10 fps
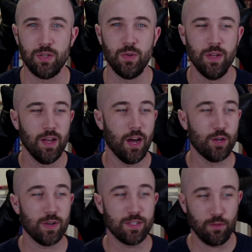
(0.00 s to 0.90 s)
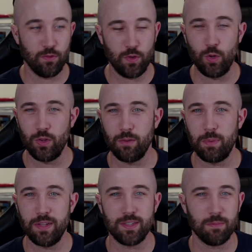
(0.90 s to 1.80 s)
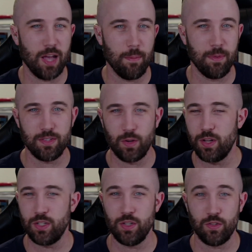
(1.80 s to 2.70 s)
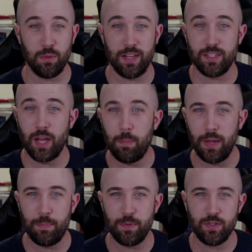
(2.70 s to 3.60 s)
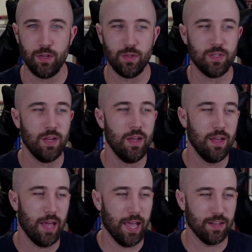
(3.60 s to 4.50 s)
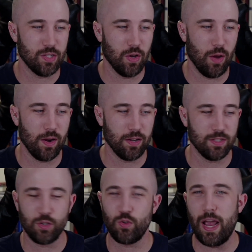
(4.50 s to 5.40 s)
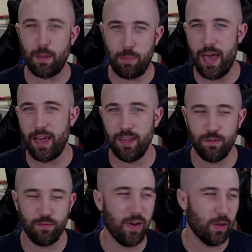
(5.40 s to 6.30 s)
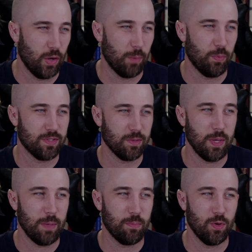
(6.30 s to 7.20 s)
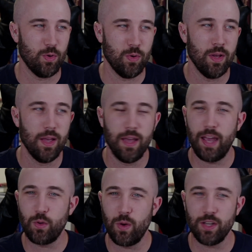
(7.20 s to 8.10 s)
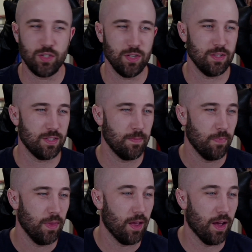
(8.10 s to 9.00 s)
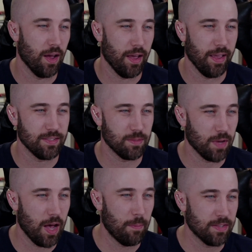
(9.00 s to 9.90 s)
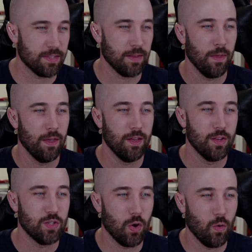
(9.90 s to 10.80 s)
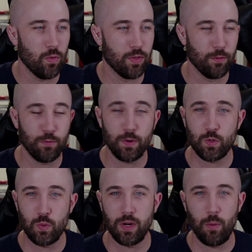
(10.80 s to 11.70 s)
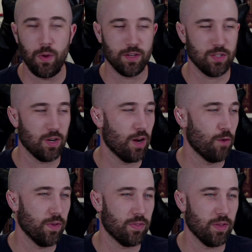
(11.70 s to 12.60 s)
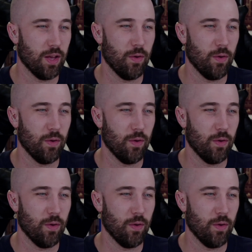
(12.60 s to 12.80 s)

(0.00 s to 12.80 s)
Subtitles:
to address a few. There have been some comments and questions from the last couple episodes, and so I wanted to track back and follow up with some people who had questions and some comments. So the first one I want to start off with